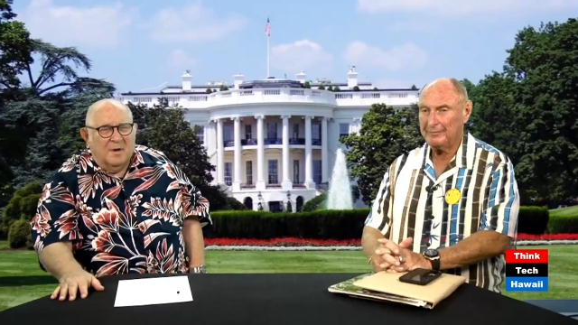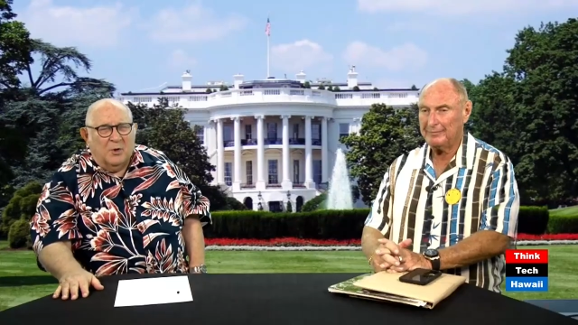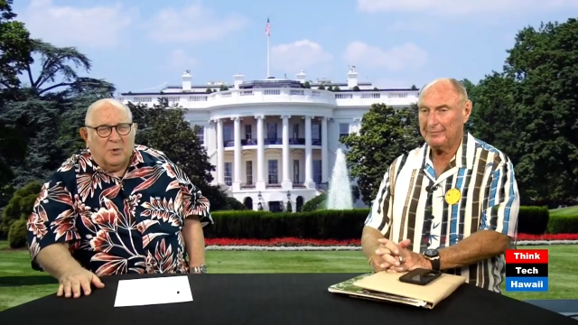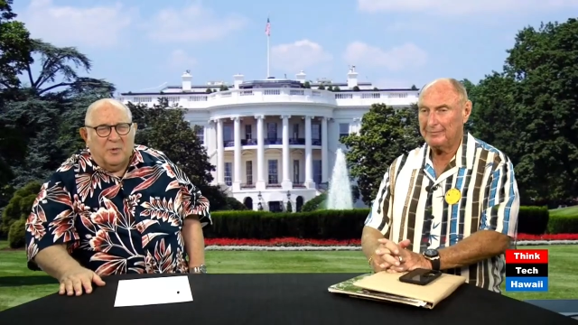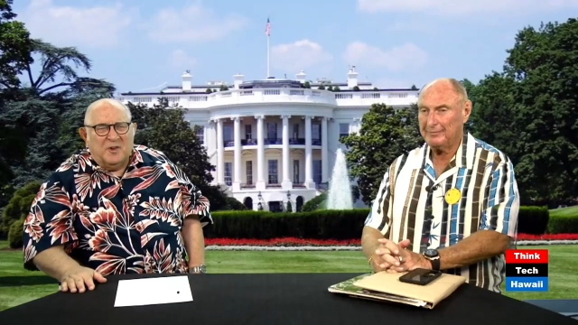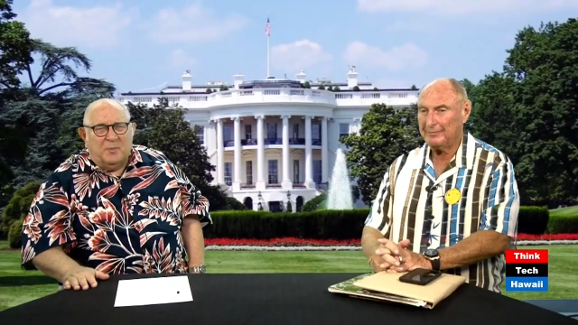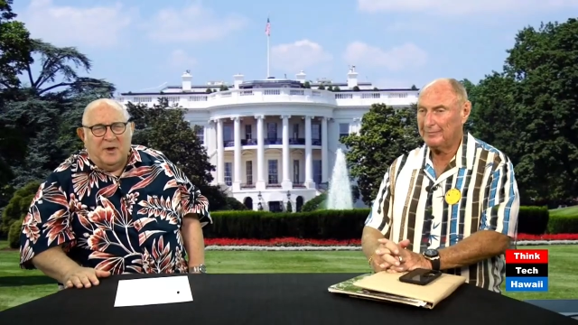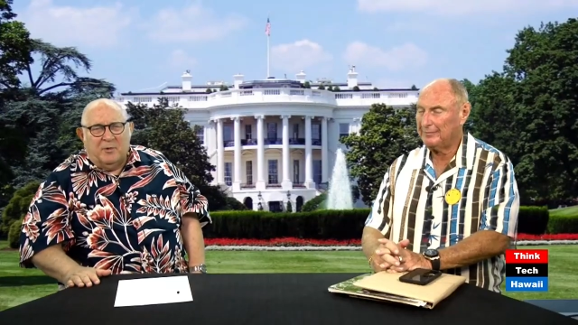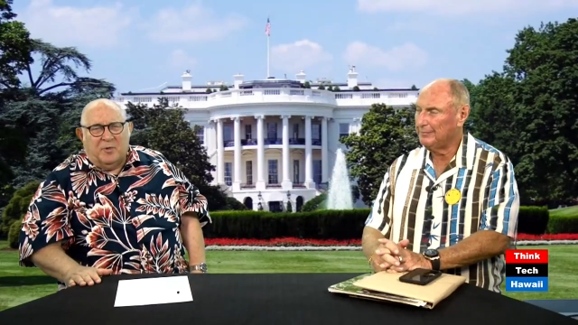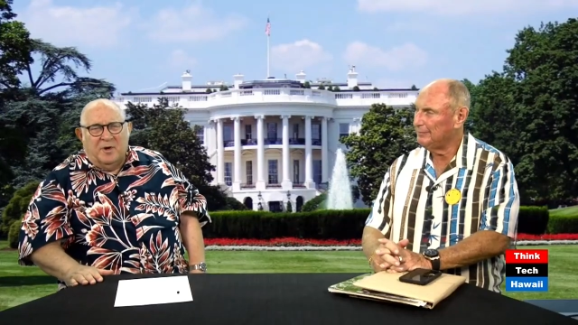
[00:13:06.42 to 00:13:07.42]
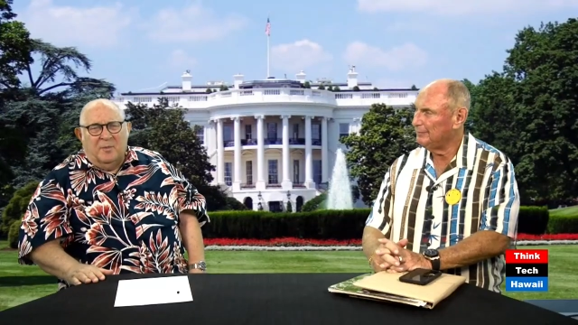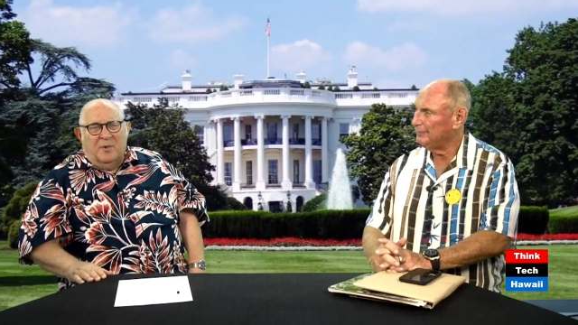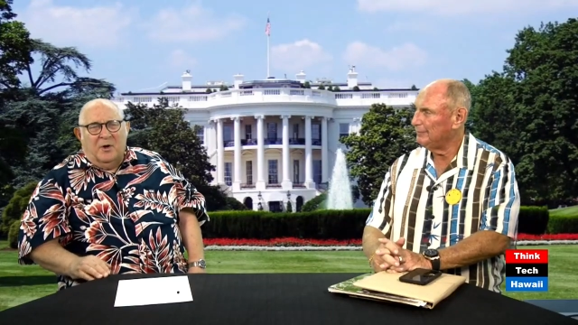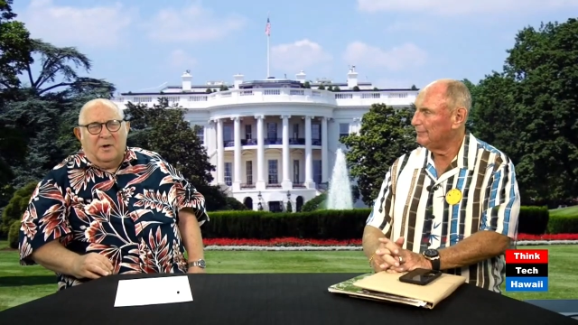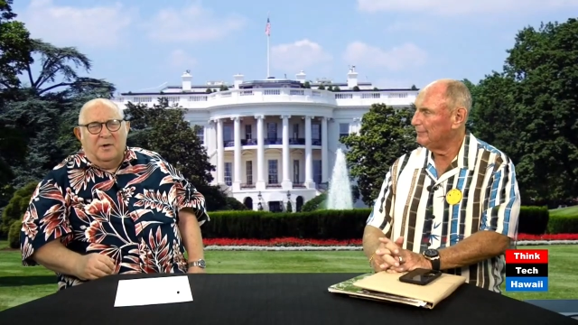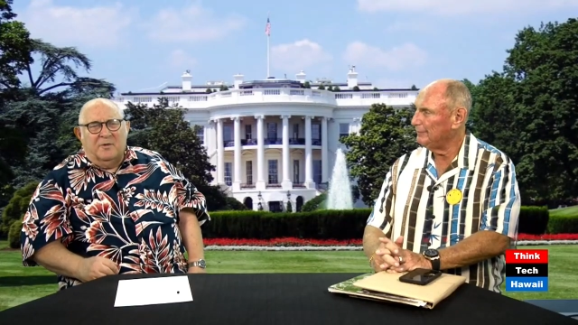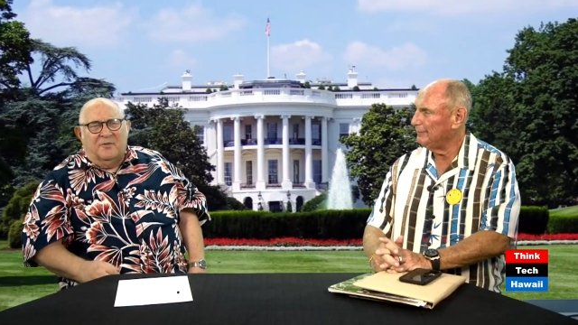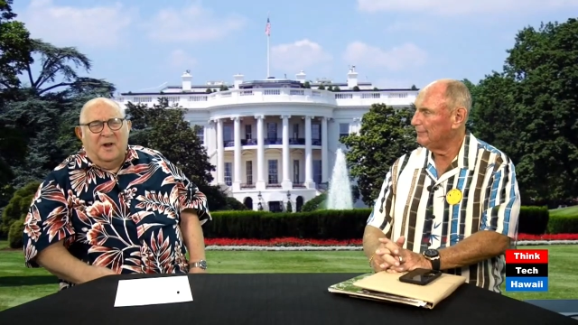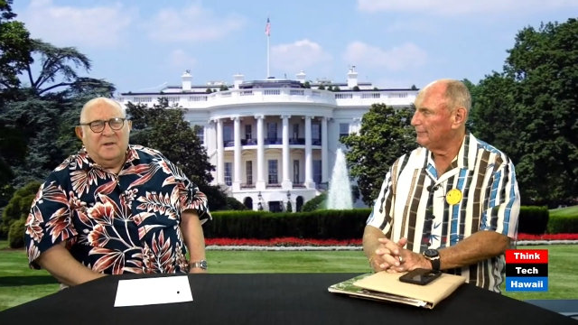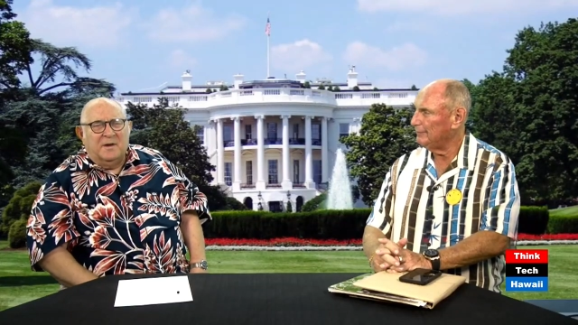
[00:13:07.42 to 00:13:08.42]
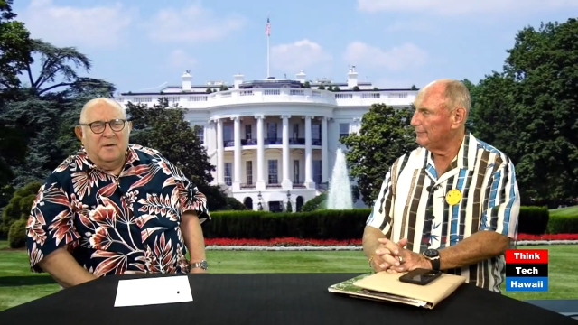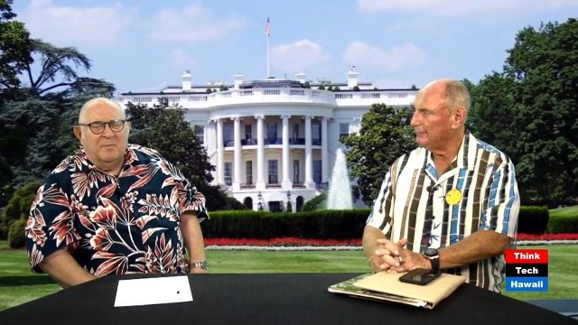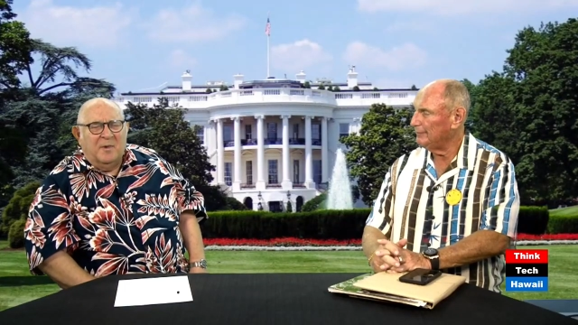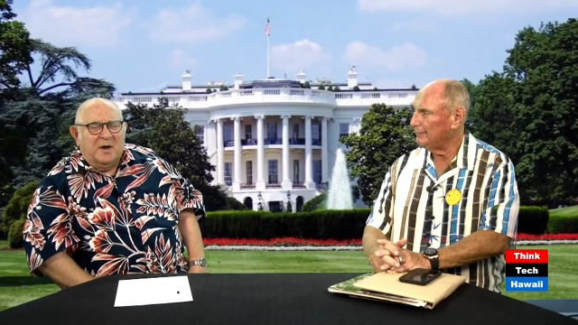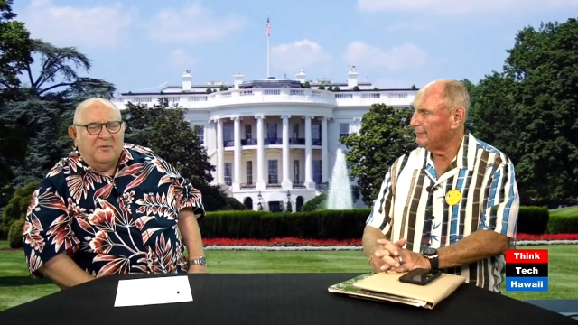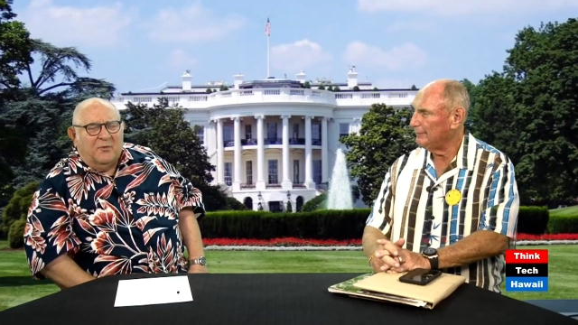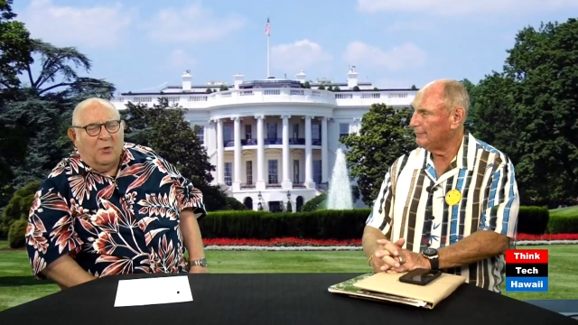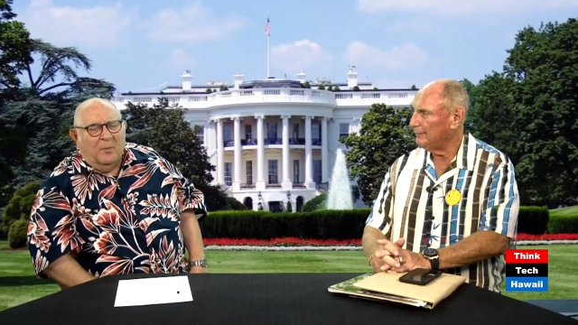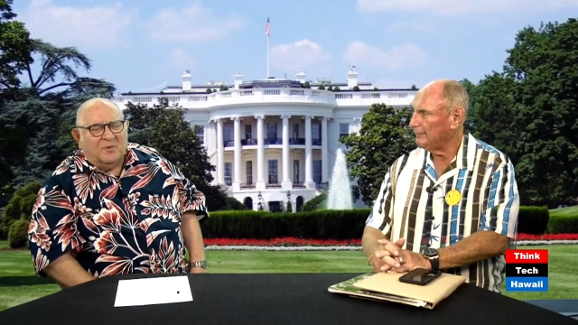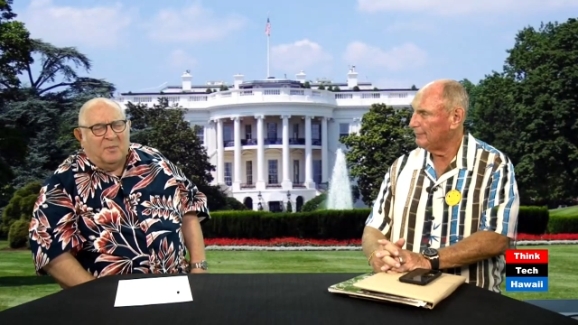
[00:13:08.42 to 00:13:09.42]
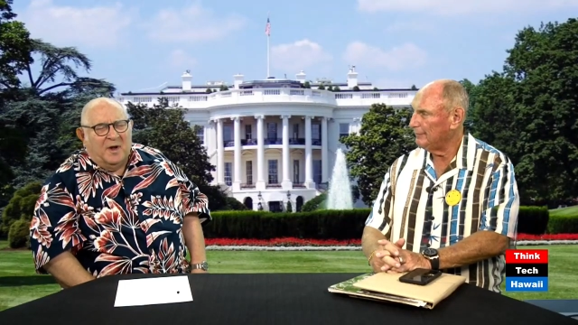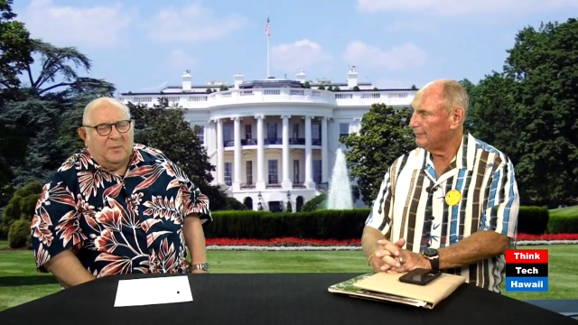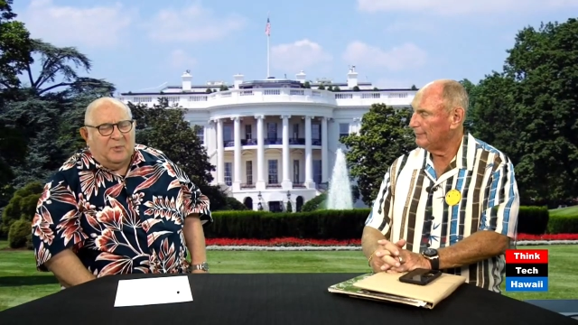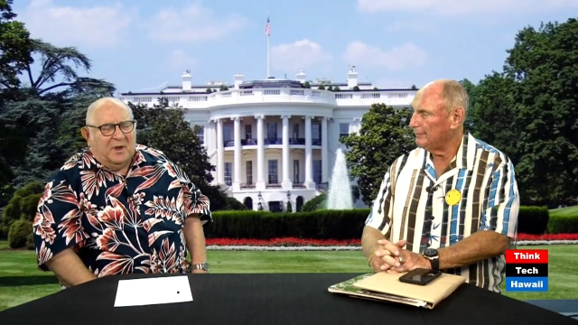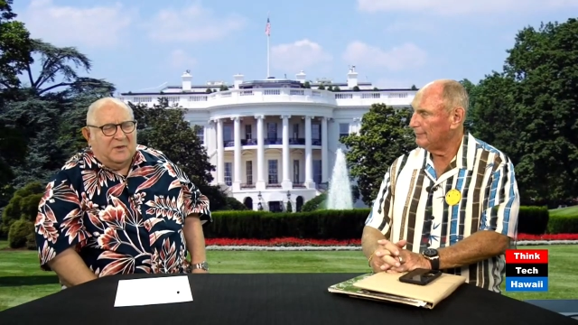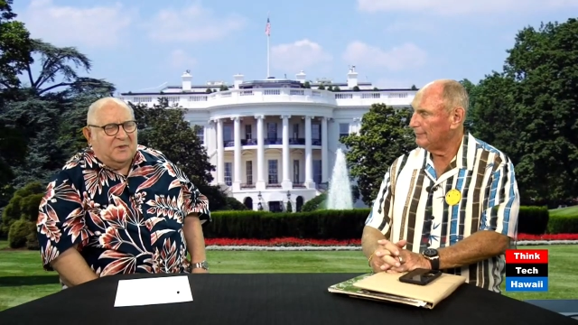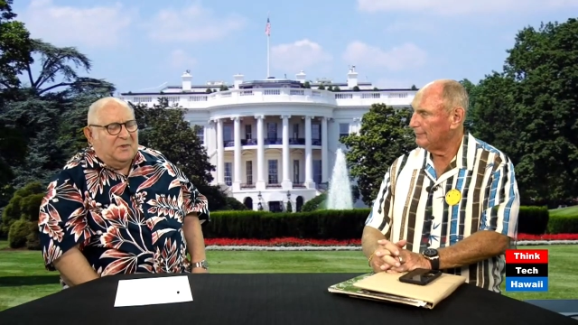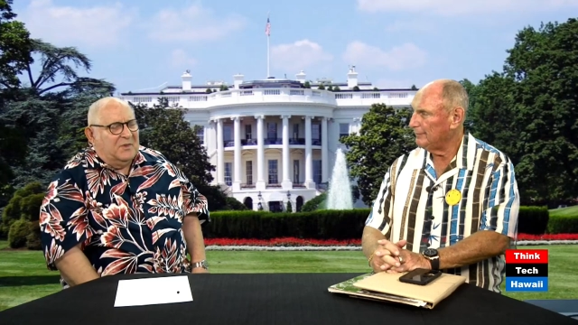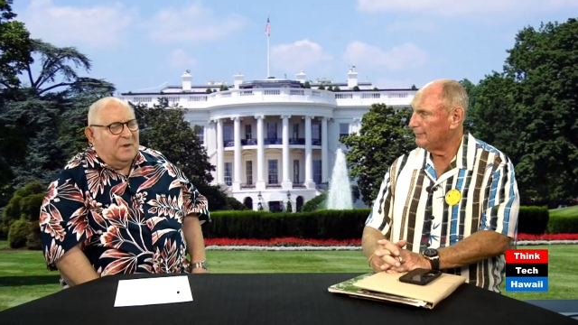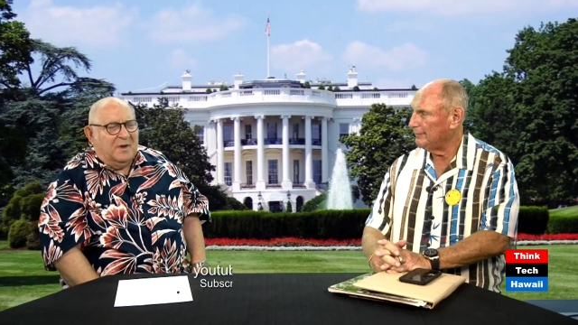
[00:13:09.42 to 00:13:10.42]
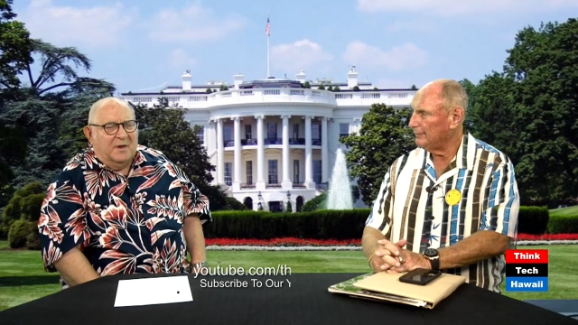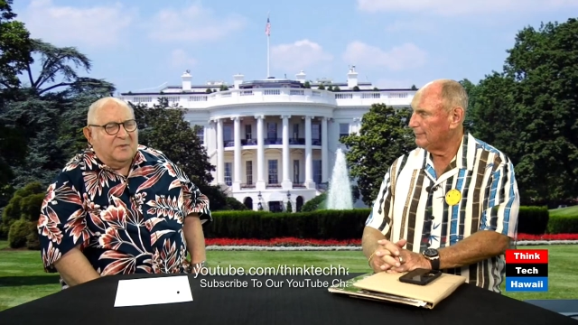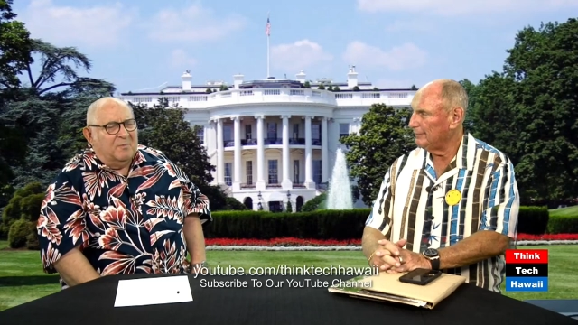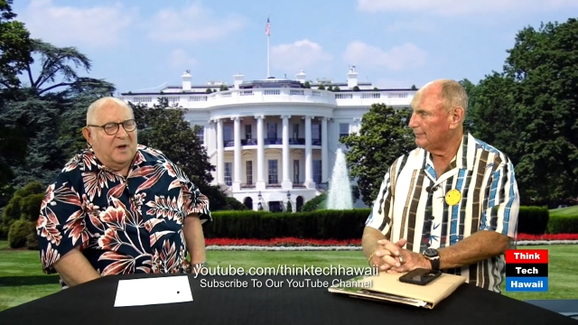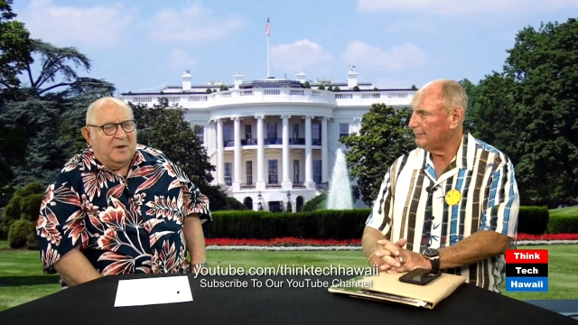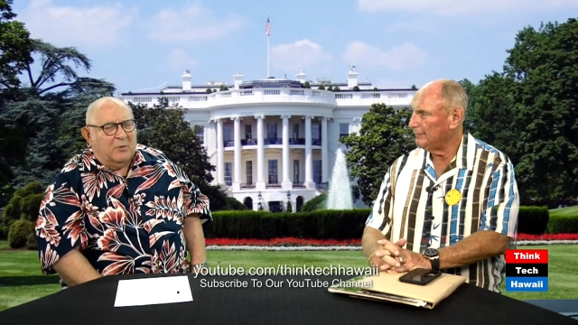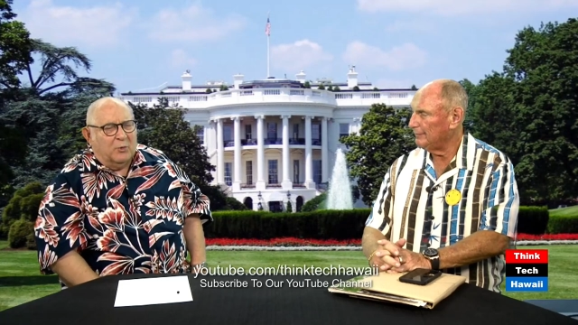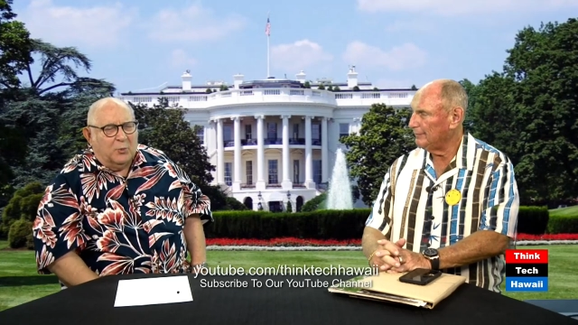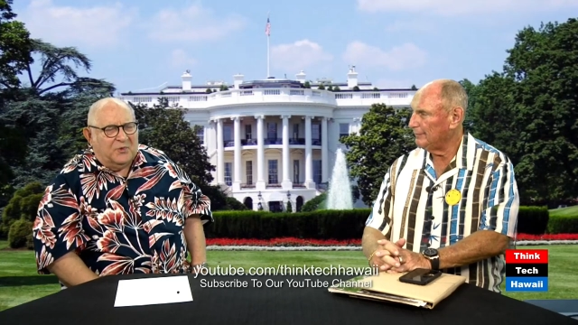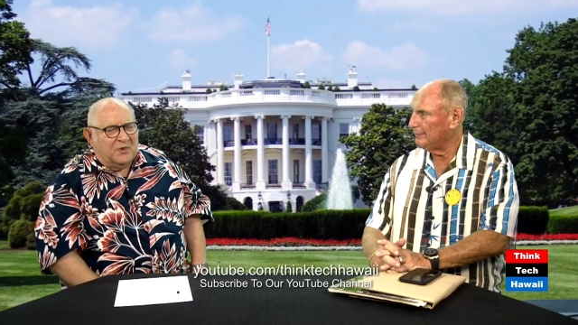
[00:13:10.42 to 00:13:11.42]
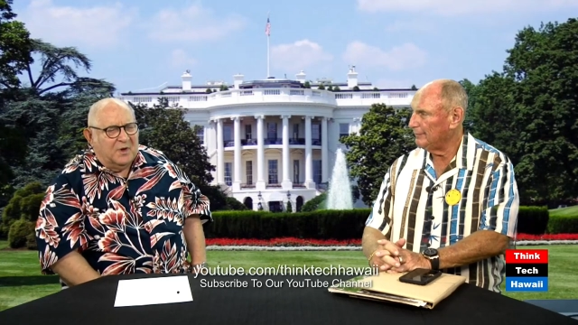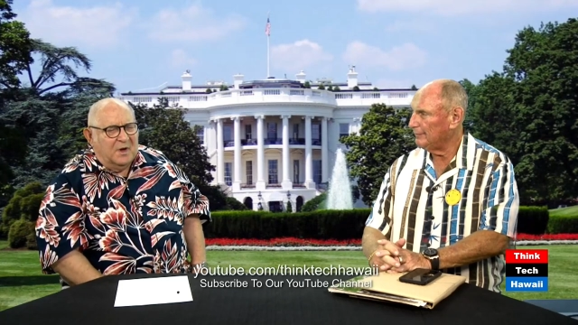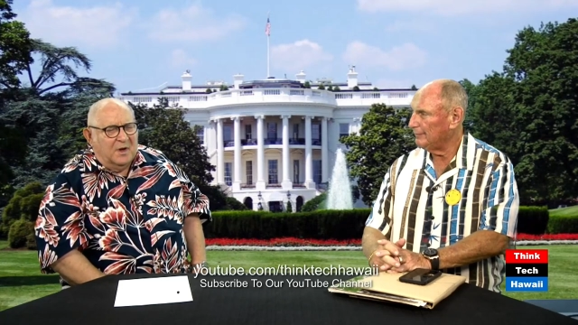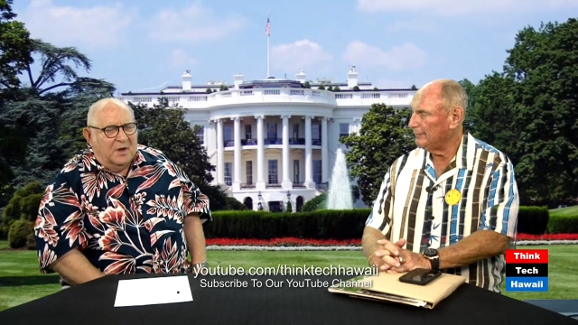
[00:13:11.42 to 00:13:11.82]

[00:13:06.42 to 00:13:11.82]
Speaker 1: You know, there is bigotry in America. You find it in many forms, many places, against many groups.